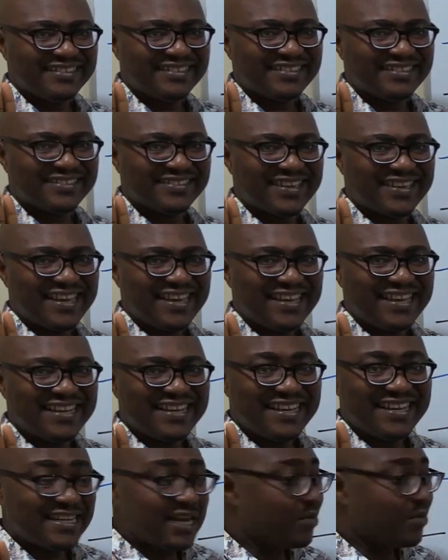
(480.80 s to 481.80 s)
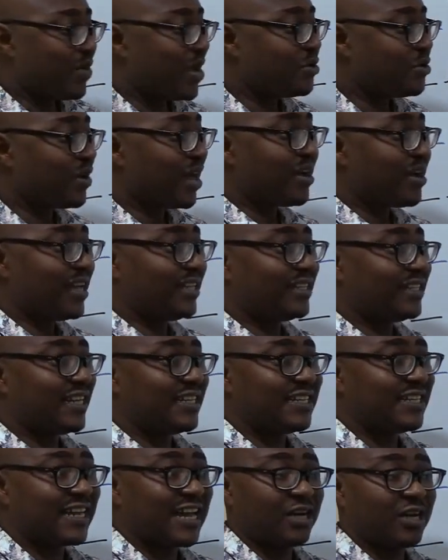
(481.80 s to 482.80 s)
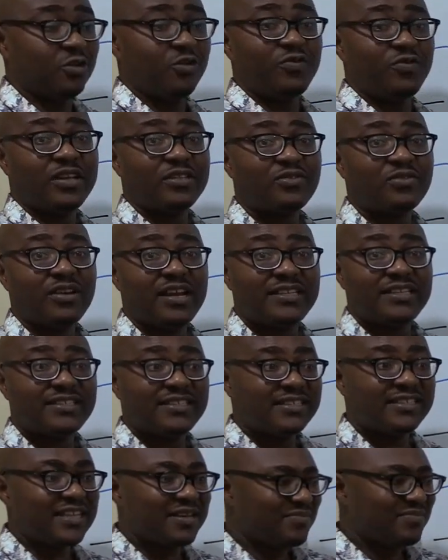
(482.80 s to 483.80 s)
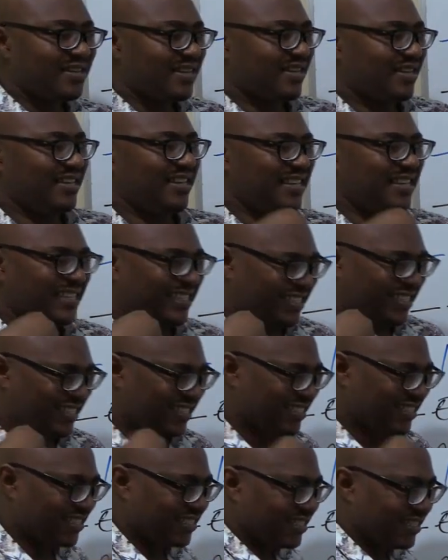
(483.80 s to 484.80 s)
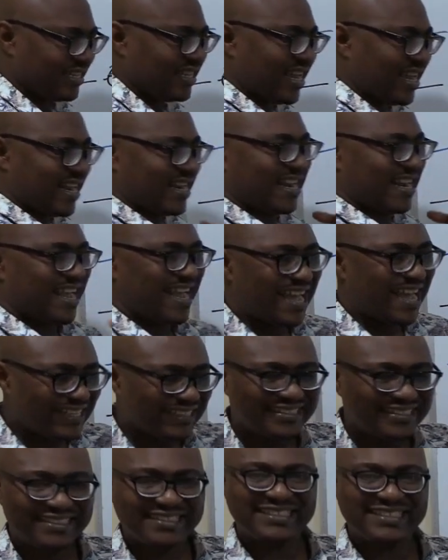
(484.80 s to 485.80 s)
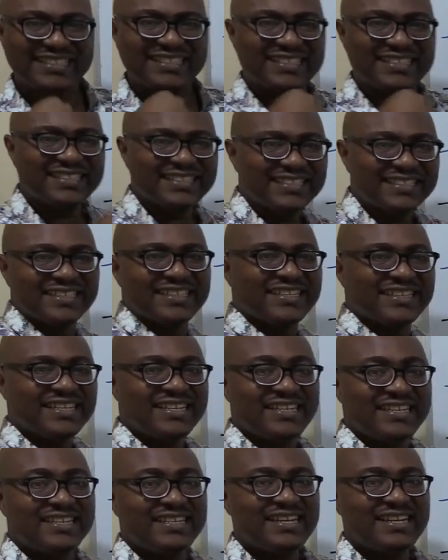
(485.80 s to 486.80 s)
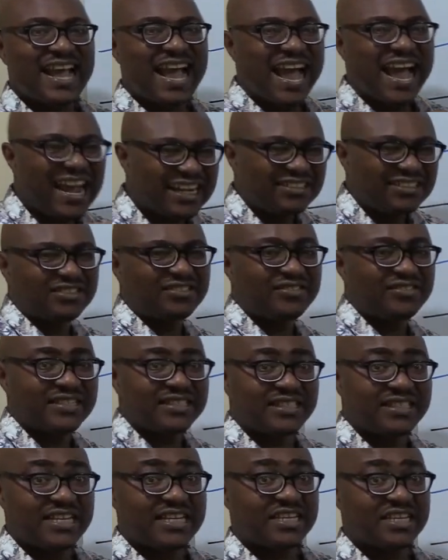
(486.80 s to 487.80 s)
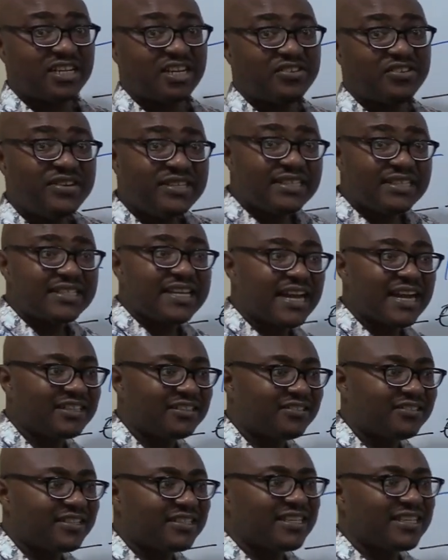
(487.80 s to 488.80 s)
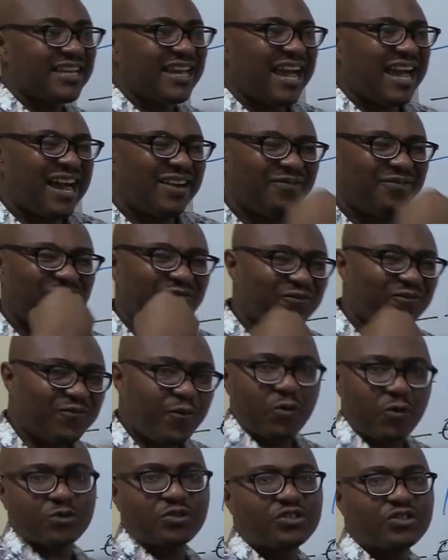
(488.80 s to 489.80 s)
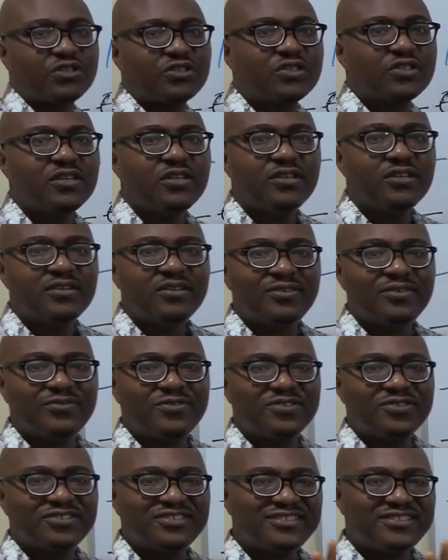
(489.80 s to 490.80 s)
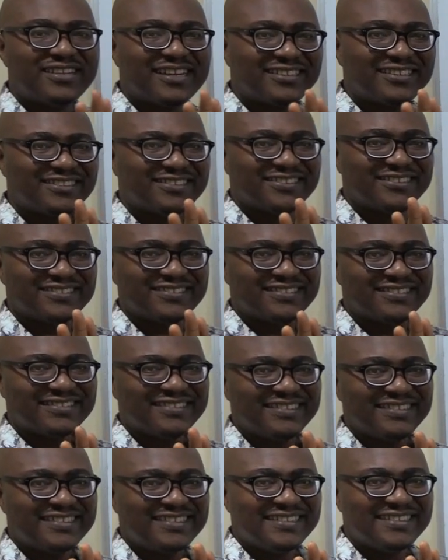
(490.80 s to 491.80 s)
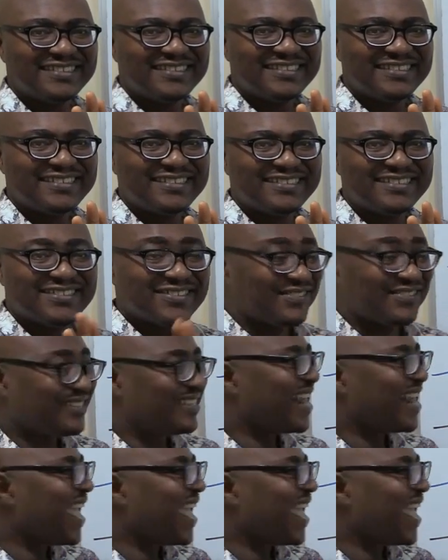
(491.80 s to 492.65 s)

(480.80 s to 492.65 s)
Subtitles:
Okay? Then when you now enter the cardiovascular system, it enhances heart rate, increases heart rate and force of contraction. So you see